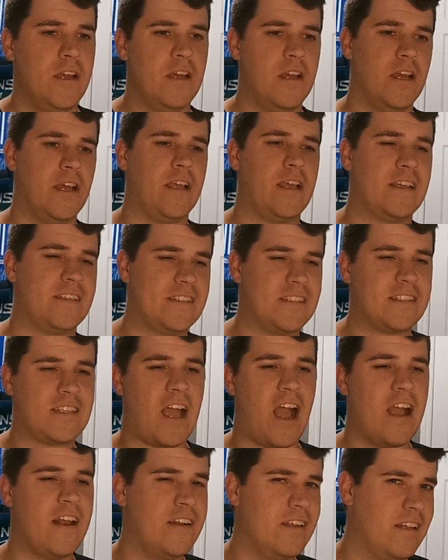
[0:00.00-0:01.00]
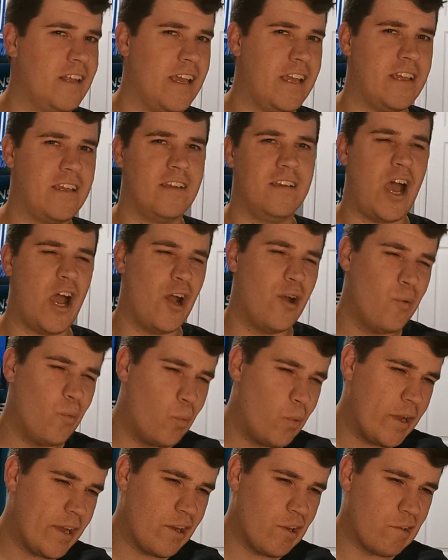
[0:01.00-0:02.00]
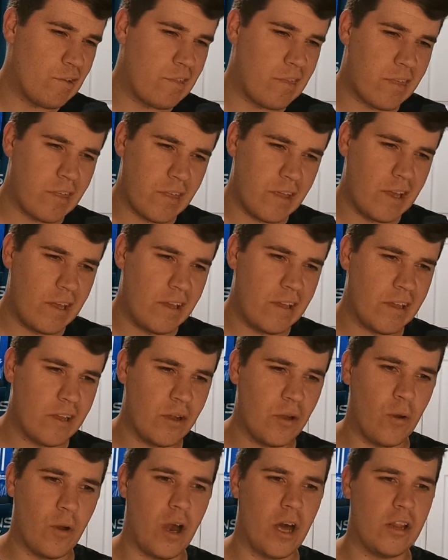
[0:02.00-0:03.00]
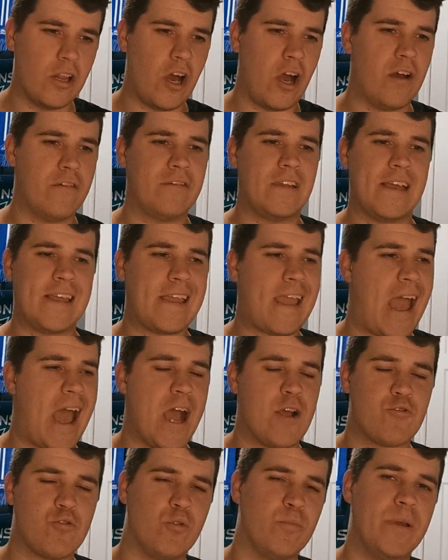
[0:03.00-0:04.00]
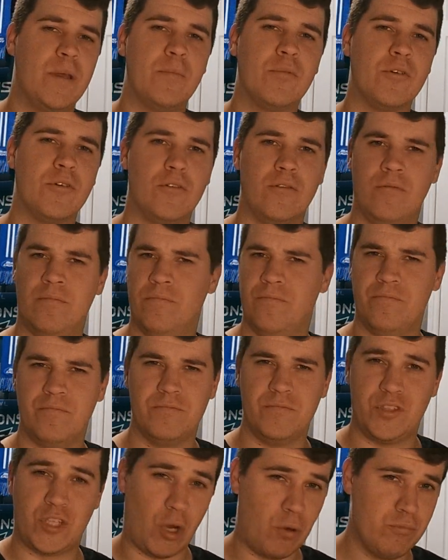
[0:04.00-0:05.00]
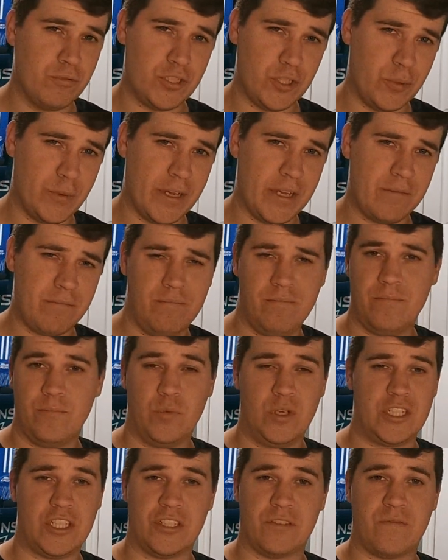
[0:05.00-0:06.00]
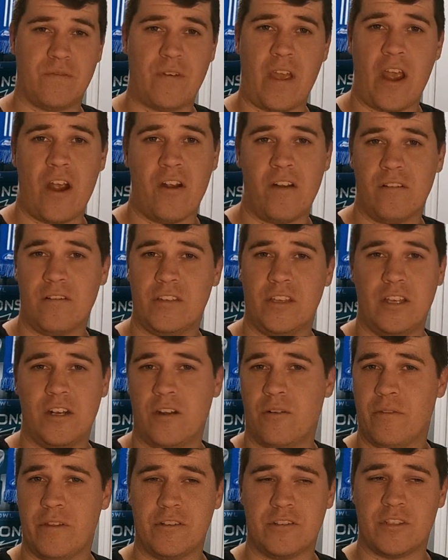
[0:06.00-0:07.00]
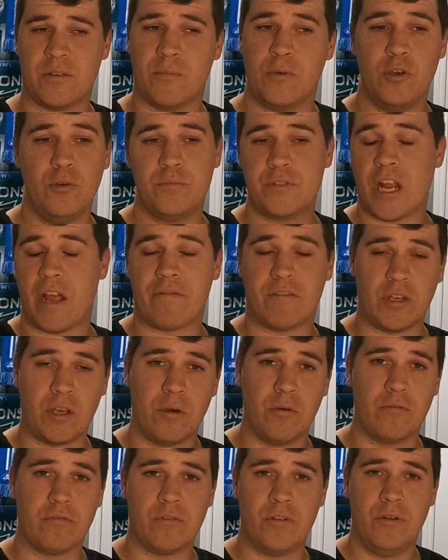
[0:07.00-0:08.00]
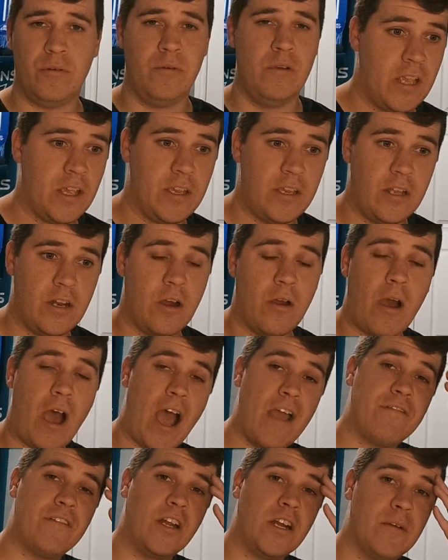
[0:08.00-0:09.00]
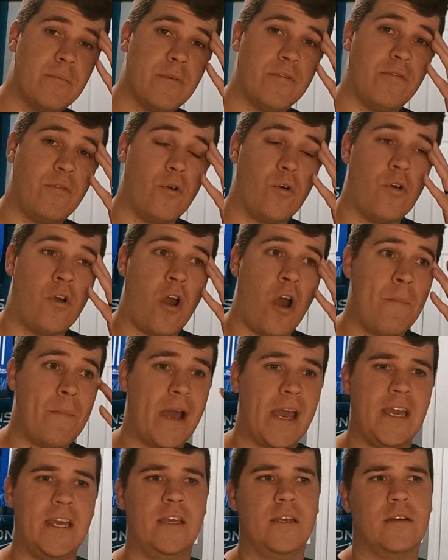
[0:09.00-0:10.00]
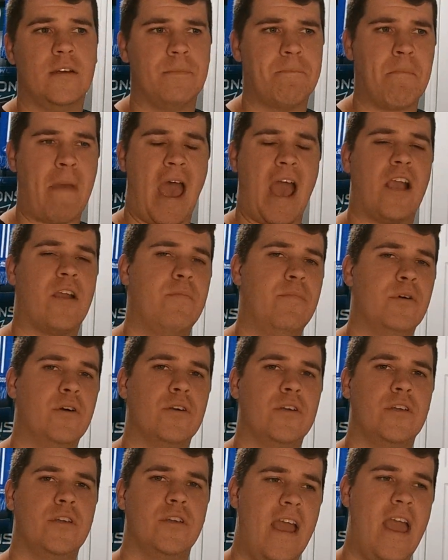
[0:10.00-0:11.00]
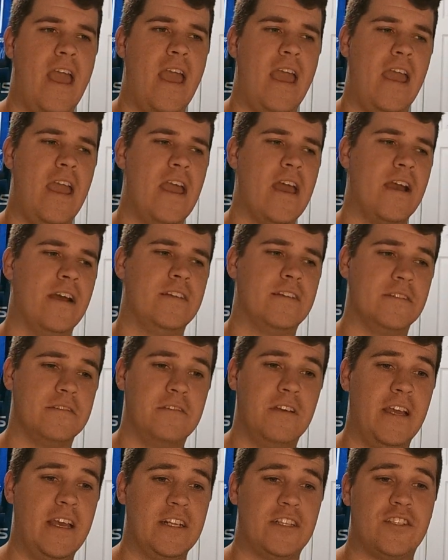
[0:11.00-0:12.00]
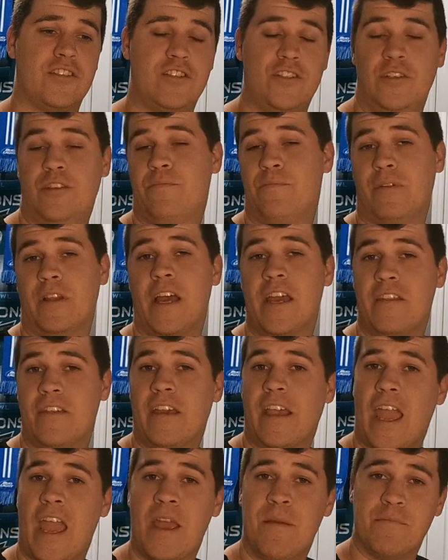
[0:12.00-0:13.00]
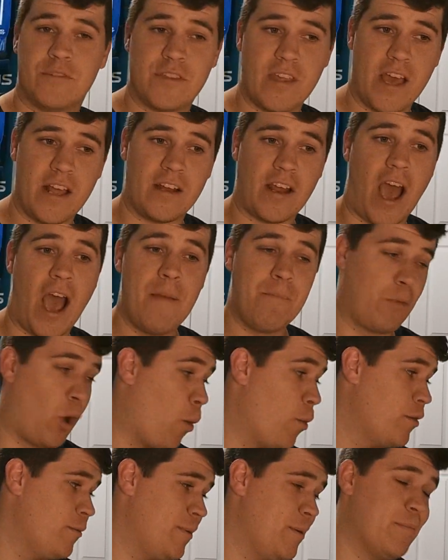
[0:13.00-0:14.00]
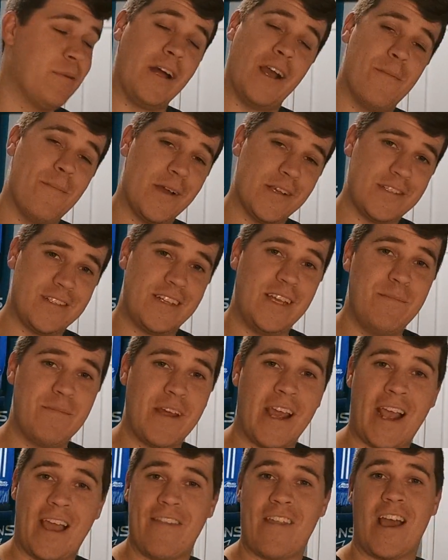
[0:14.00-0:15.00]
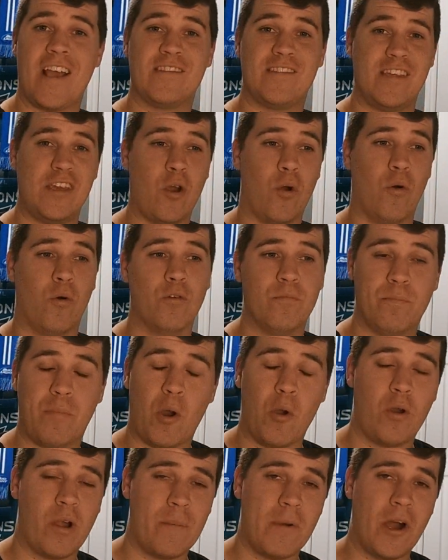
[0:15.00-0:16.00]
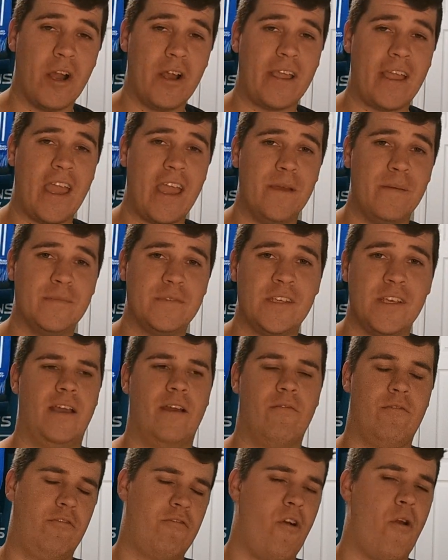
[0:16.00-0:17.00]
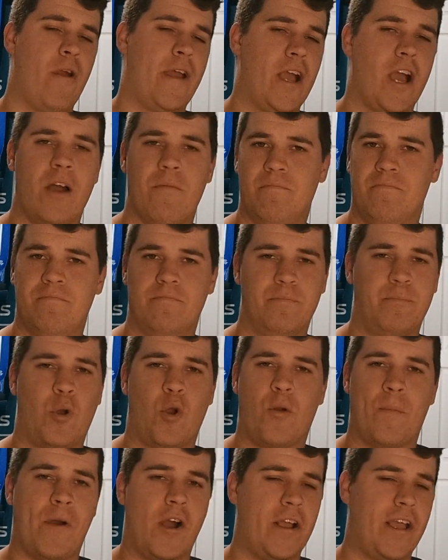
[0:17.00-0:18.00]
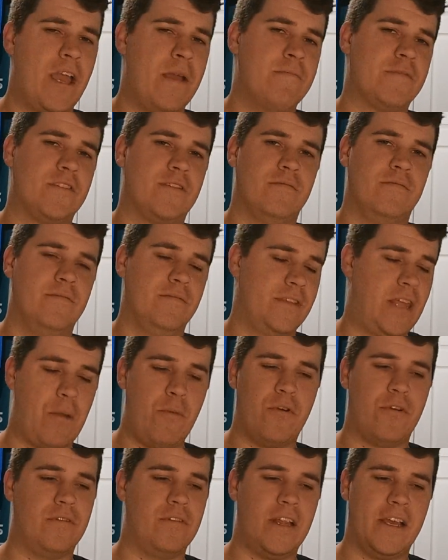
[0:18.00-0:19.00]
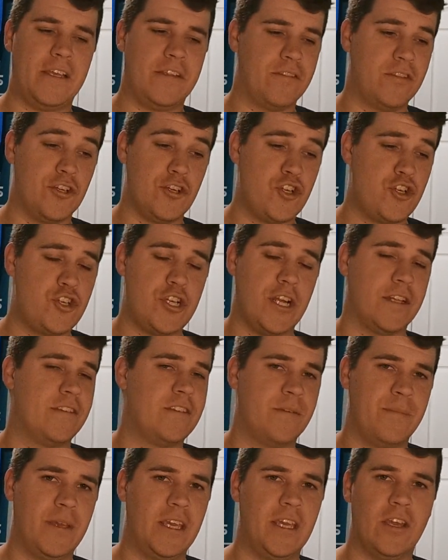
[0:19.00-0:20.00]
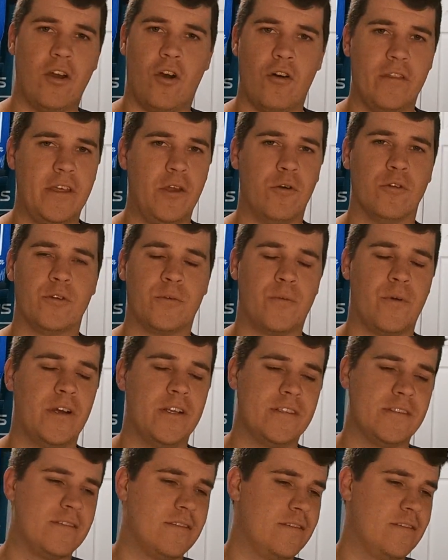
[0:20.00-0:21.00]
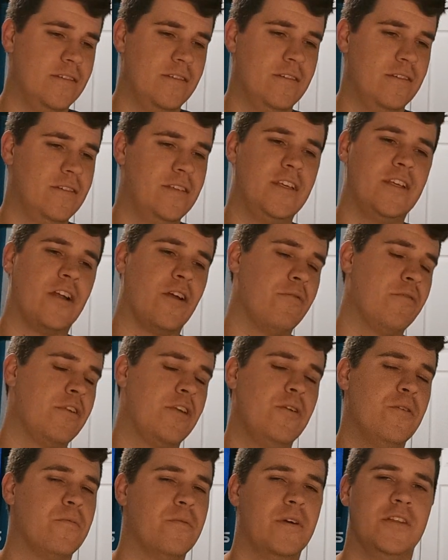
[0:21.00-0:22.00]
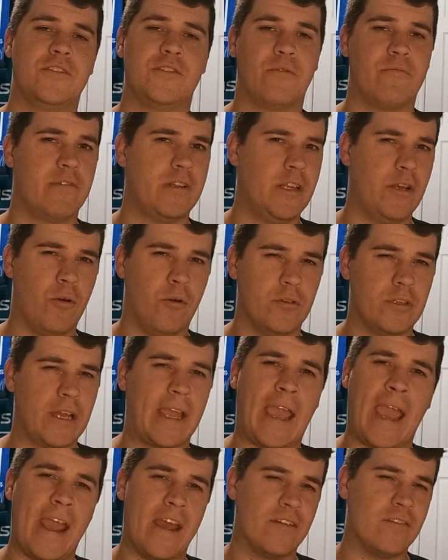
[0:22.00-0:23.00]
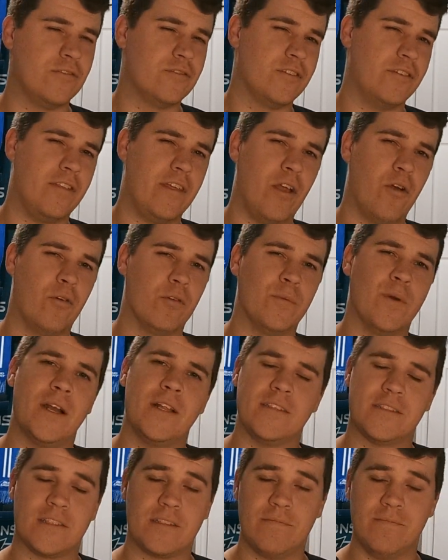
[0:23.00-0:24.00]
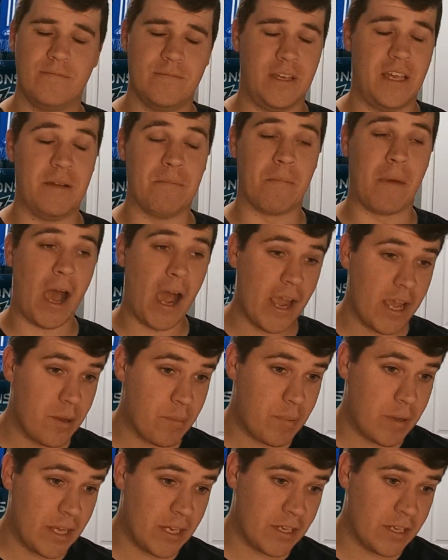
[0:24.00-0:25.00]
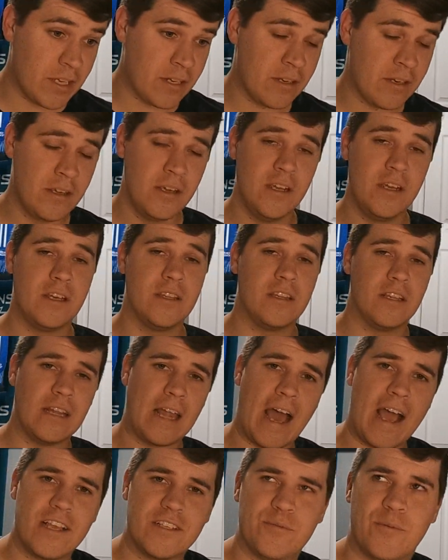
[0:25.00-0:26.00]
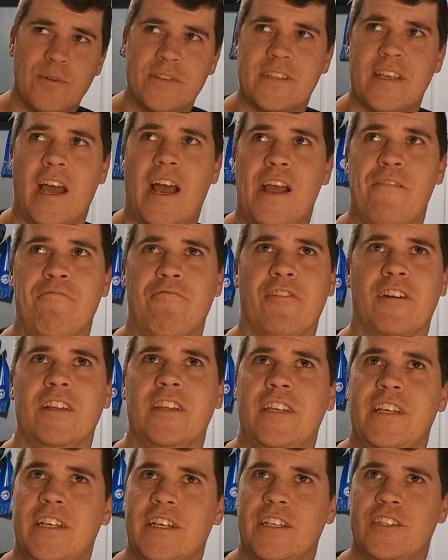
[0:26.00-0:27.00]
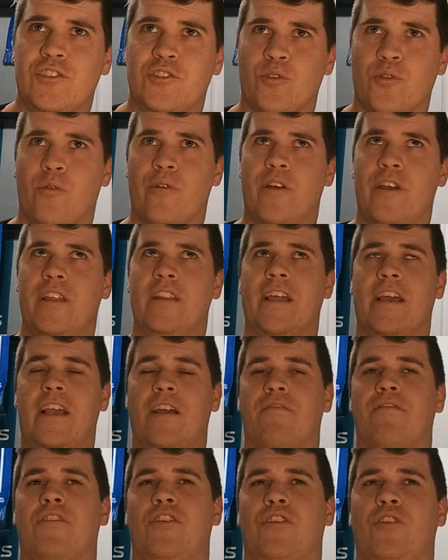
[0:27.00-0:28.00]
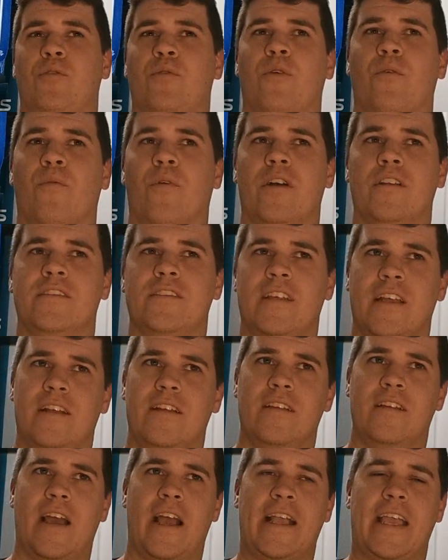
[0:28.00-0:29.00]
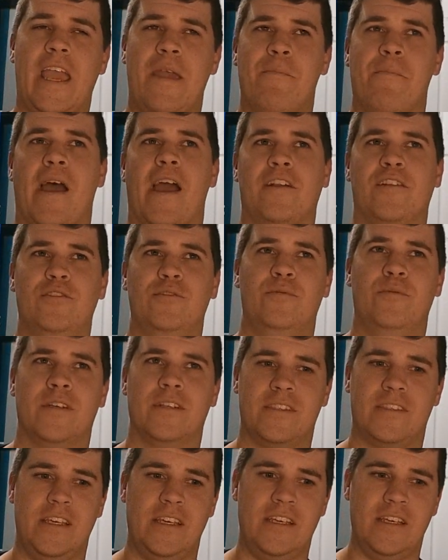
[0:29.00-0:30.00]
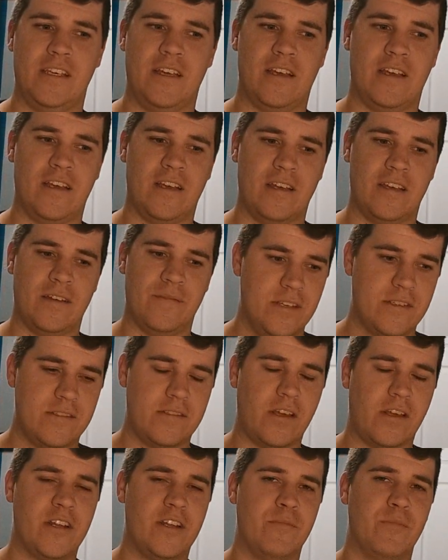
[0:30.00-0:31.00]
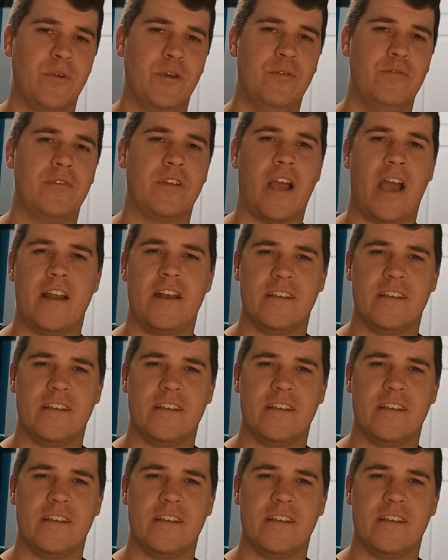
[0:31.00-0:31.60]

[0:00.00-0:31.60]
because it's kind of like a weird thing. A lot of casual people don't do it, which is fair. There's some hoops you have to go through. I've done it before on my MacBook, and it's to play the games that I'm going to be playing with my Steam Deck, and that is the old Pokemon games. Growing up, Pokemon games, they were the shit to me. All the older ones, the newer ones don't really hold a candle to the old ones, in my opinion. The last ones that I really enjoyed, of the newer ones that I came back to, was the Sun and Moon kind of